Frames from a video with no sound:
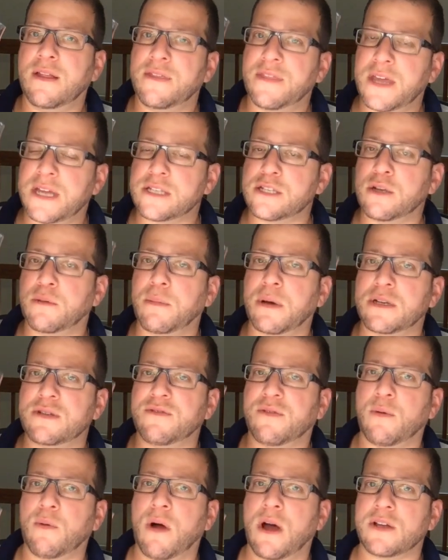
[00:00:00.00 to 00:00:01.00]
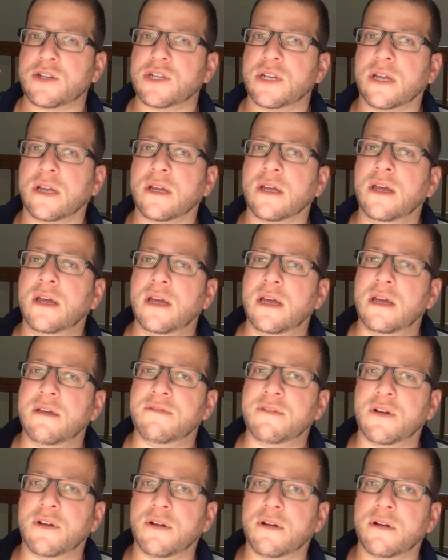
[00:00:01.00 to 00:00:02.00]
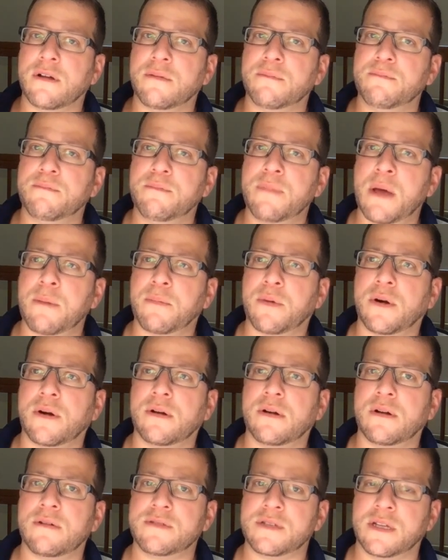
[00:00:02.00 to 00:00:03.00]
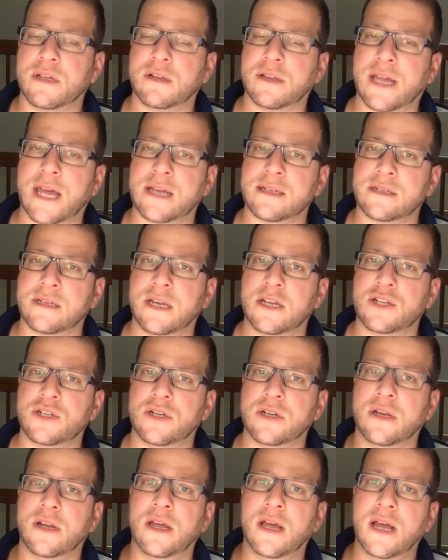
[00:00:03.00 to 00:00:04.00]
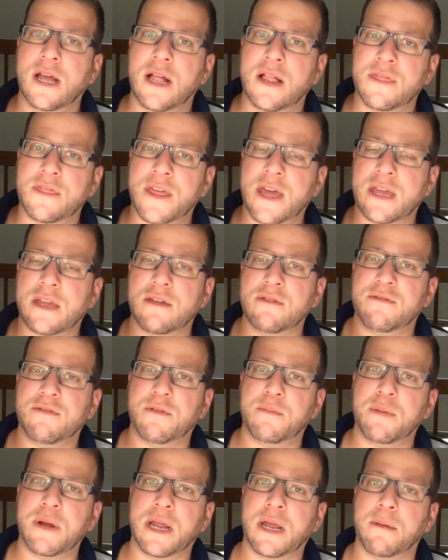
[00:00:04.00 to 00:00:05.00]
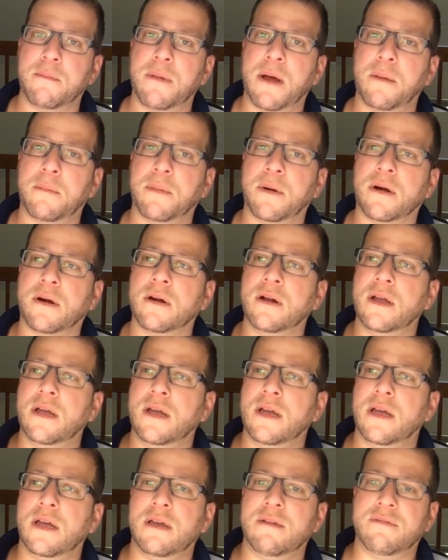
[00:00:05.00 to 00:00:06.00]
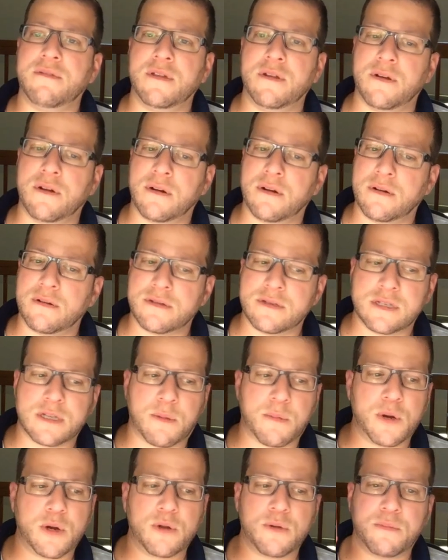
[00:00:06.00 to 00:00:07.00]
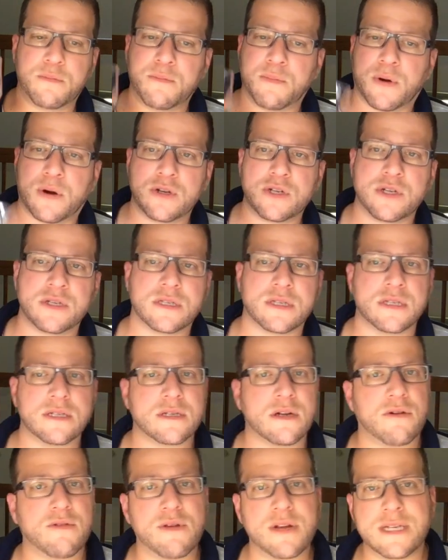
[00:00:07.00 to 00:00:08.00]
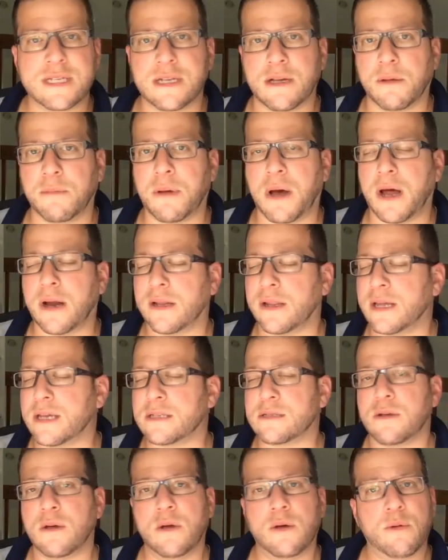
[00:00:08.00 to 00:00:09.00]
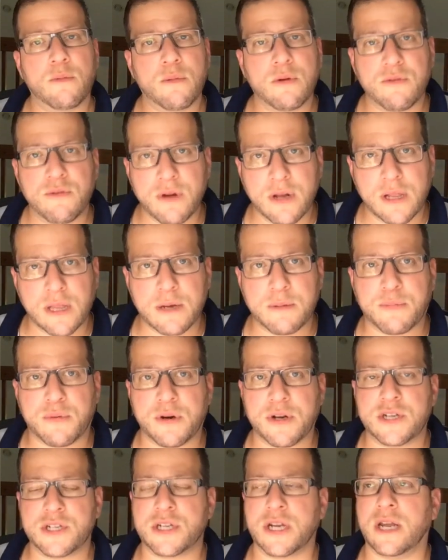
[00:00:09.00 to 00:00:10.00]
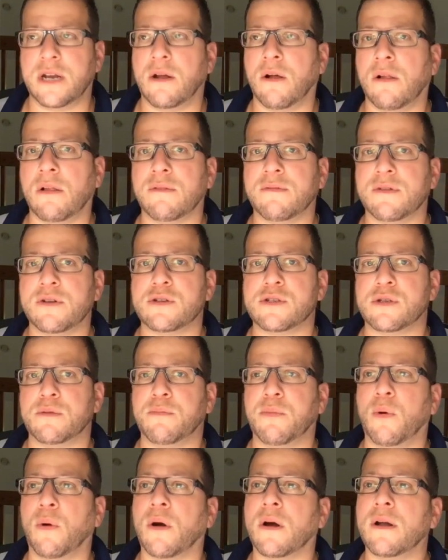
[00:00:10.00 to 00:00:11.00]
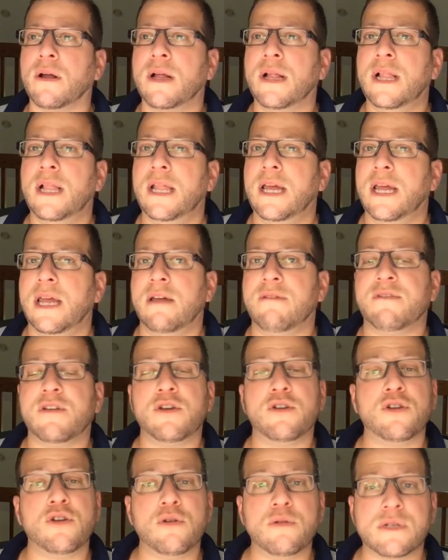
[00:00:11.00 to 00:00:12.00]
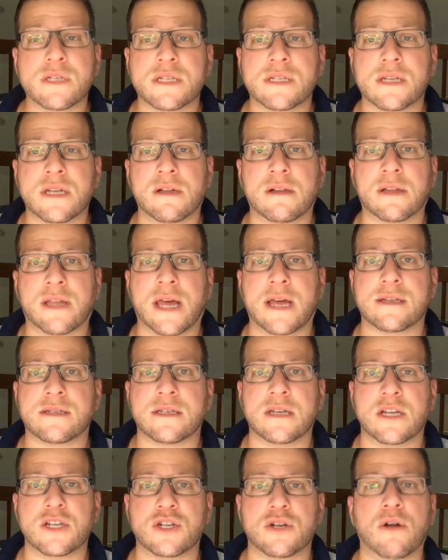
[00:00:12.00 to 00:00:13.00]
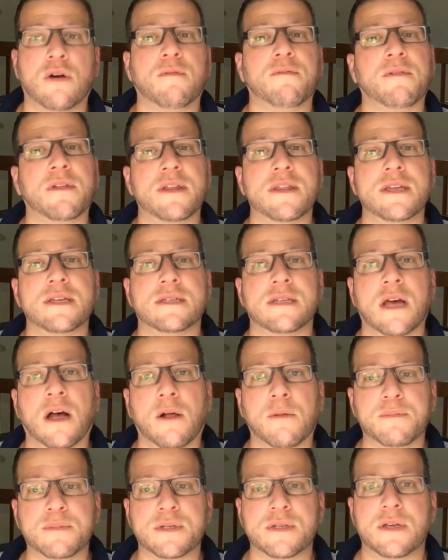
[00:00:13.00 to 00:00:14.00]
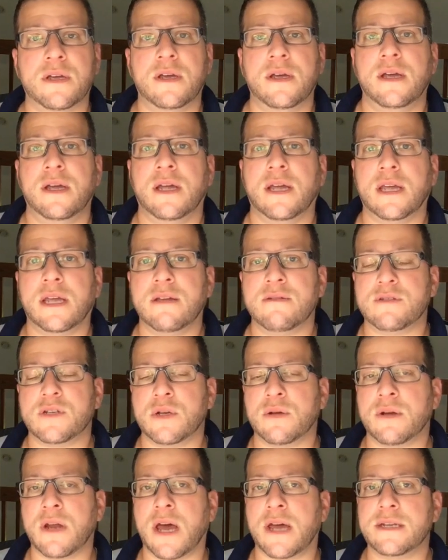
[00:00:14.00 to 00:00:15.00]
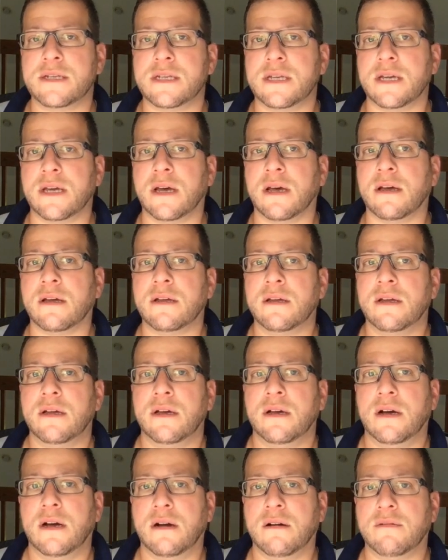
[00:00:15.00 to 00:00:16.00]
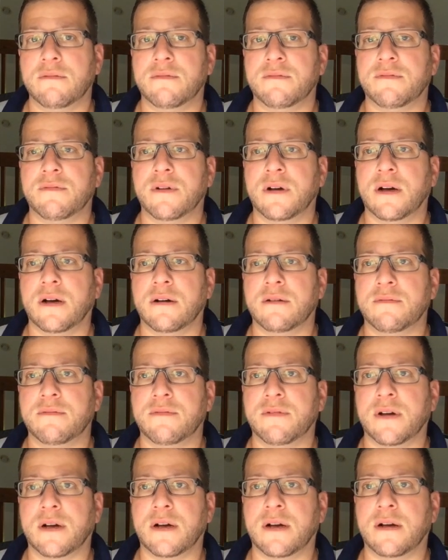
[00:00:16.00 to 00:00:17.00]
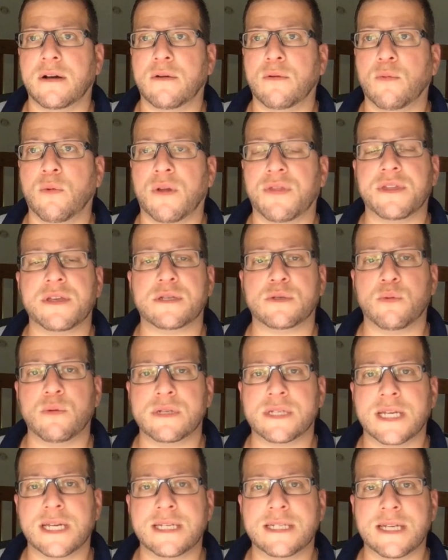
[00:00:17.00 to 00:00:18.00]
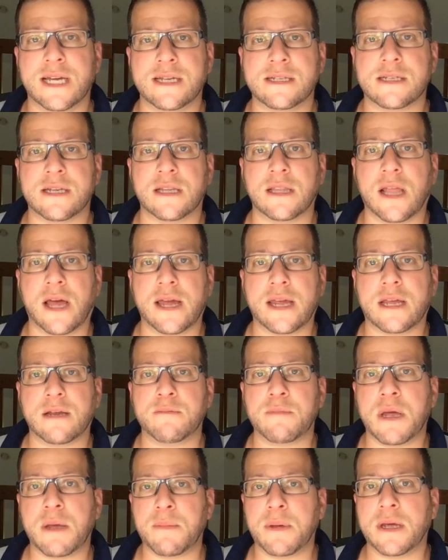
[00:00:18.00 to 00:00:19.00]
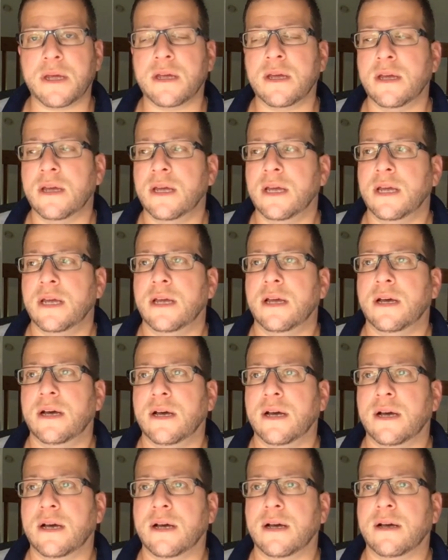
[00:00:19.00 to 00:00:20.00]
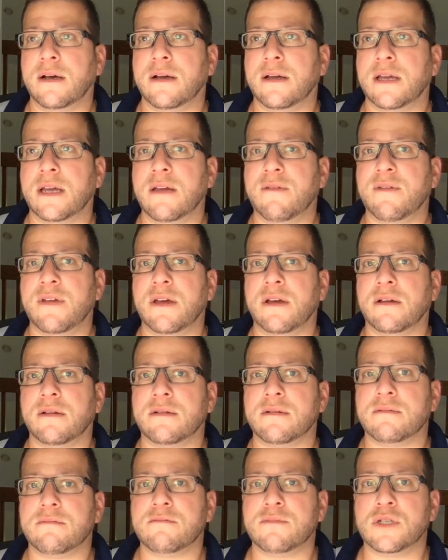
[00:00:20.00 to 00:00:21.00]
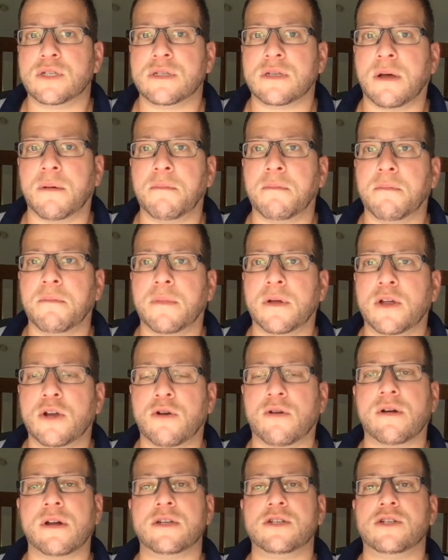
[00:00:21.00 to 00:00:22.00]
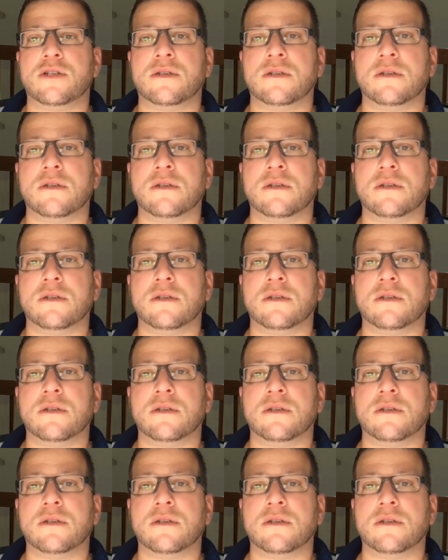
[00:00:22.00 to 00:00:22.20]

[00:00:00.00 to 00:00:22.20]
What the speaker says: Thanks so much for watching. If you're a member of Single Cask Nation, thank you for being a member. If you're someone who purchases our retail bottlings, we really appreciate all of your support. If you're new to Single Cask Nation, hopefully this helps and gives you an idea of what this whiskey tasted like, and maybe give you some courage